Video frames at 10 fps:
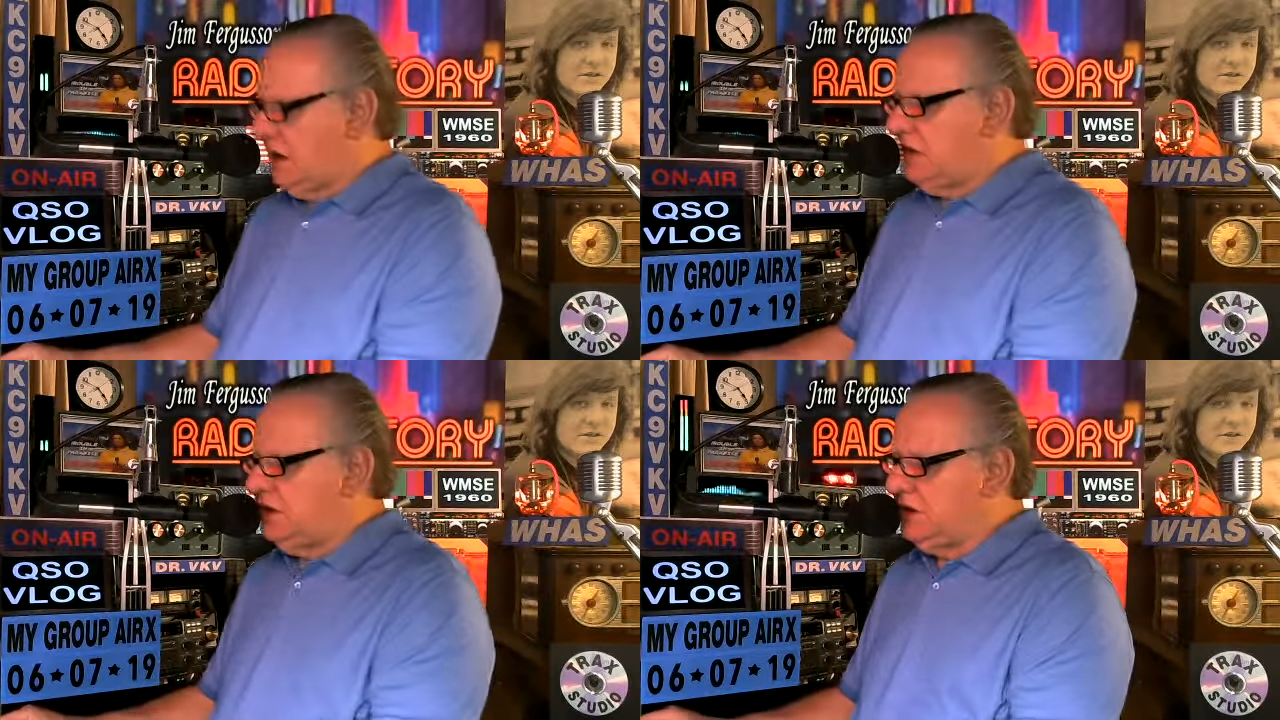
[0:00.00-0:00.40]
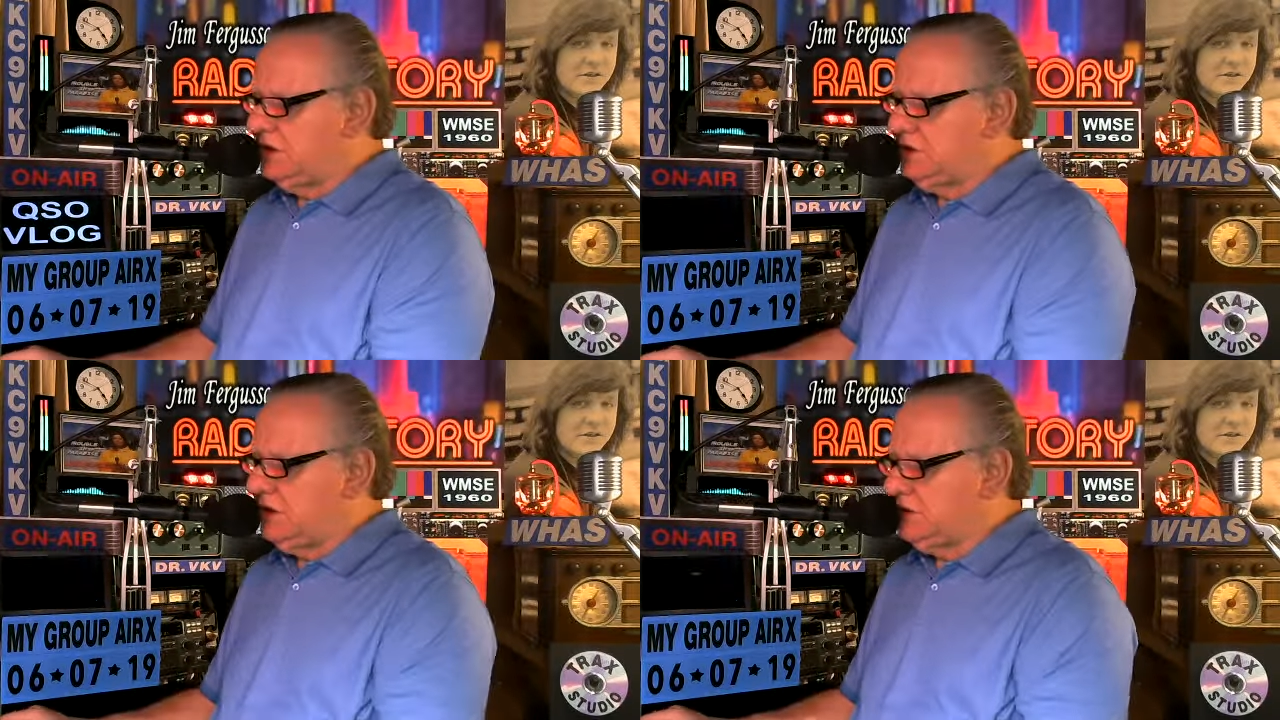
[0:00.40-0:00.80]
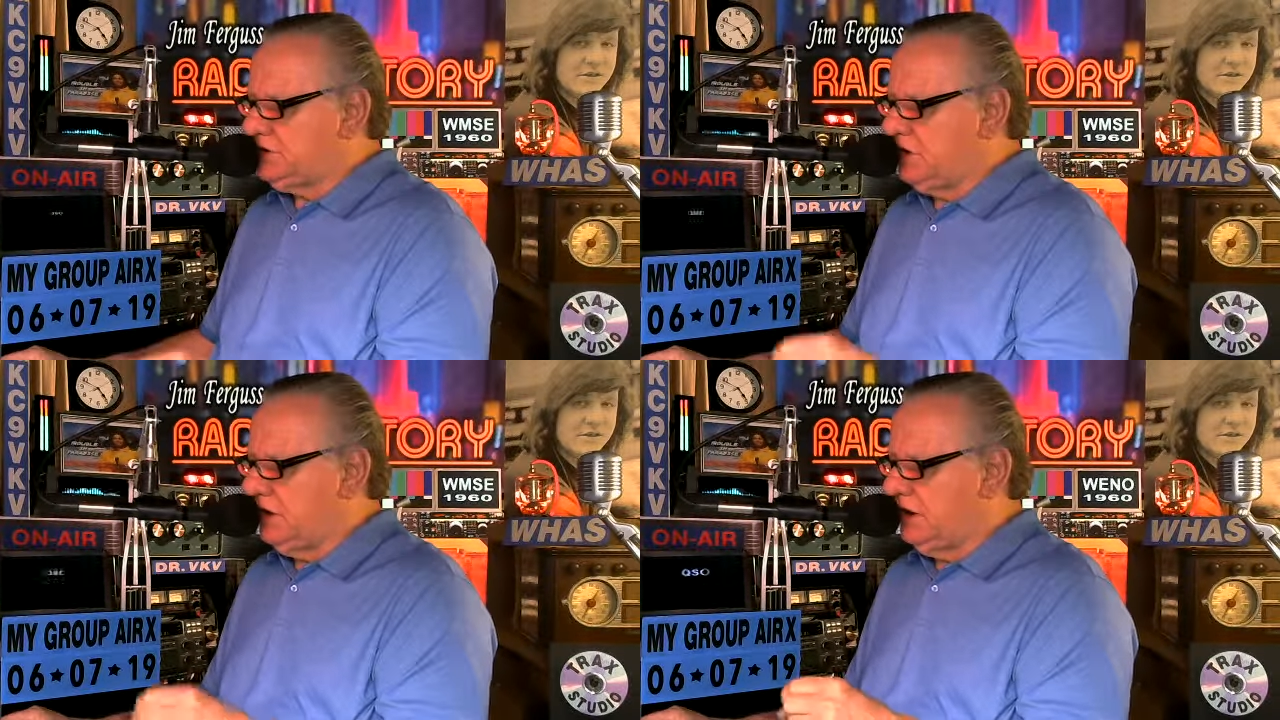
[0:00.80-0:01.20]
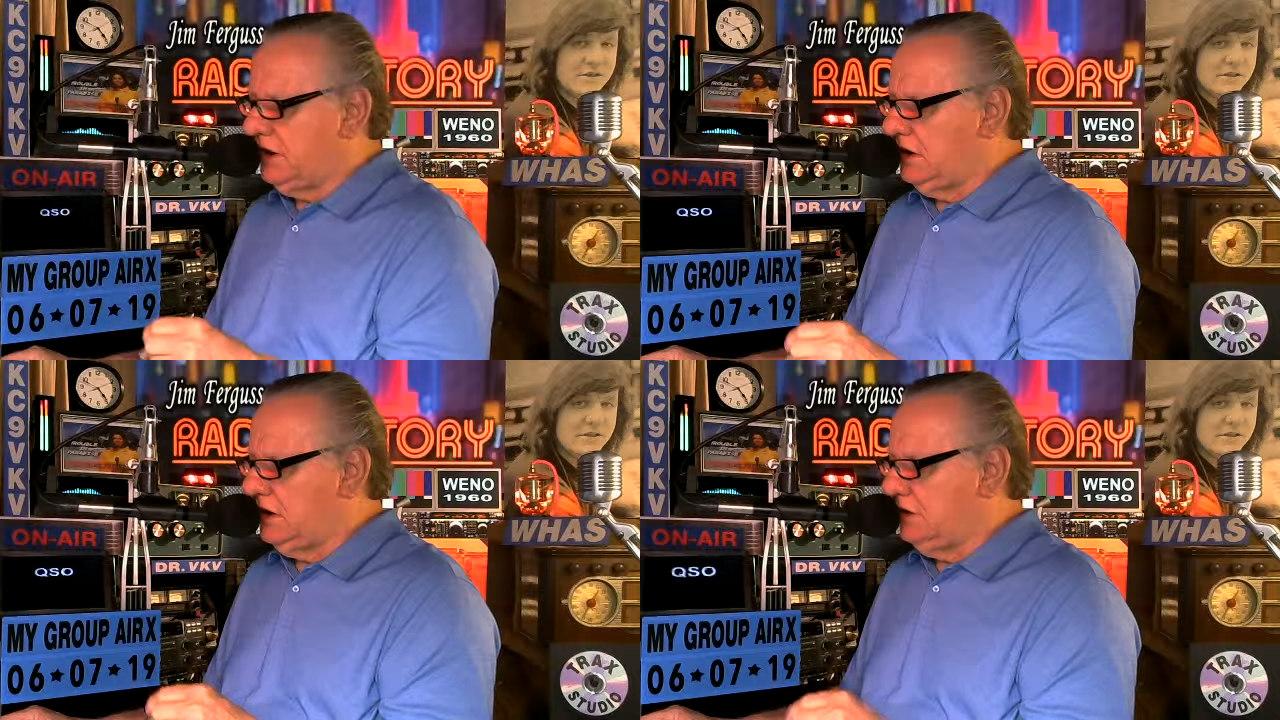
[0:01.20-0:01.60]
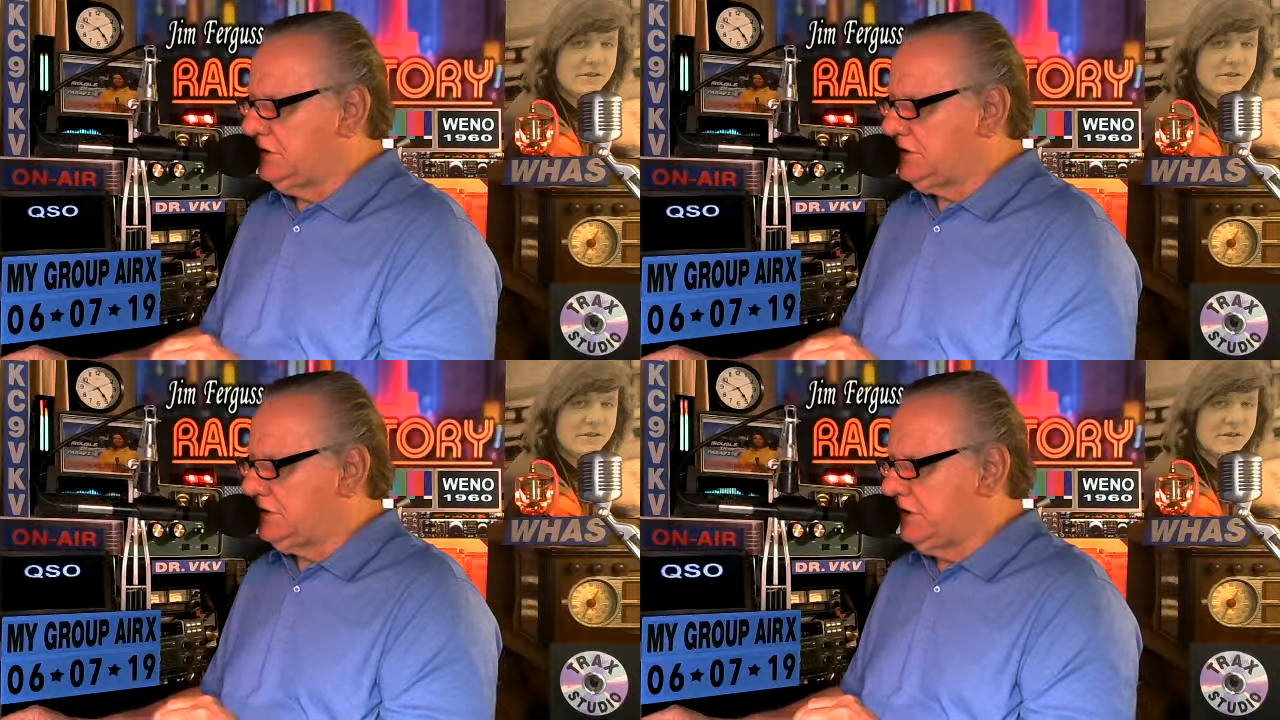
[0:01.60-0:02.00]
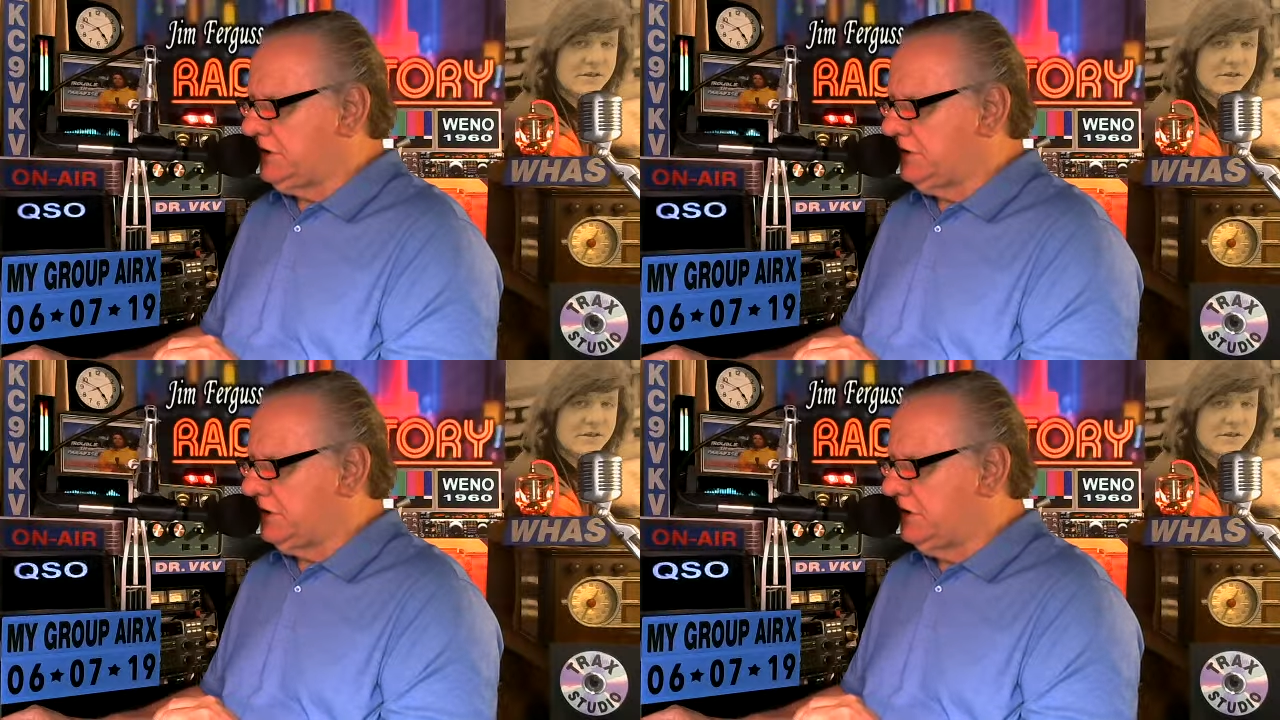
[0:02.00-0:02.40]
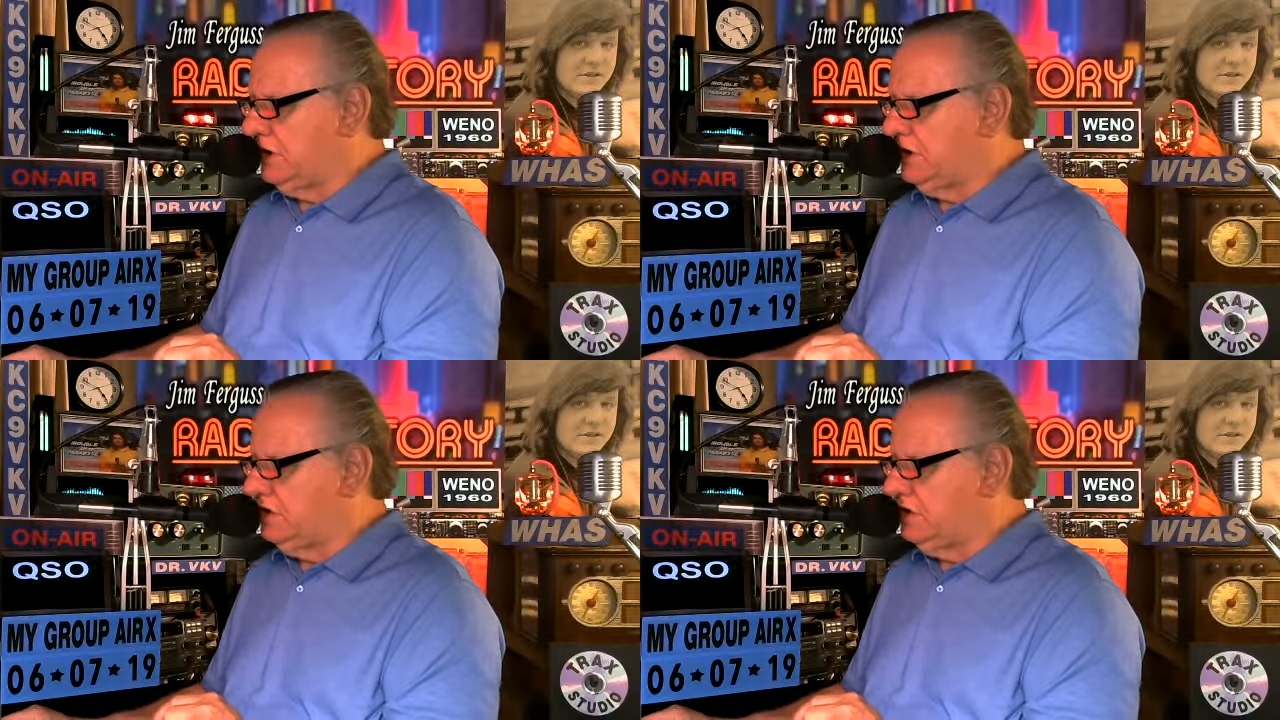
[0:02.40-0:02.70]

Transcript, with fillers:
Speaker 1: Delta Charlie Lima station, go ahead.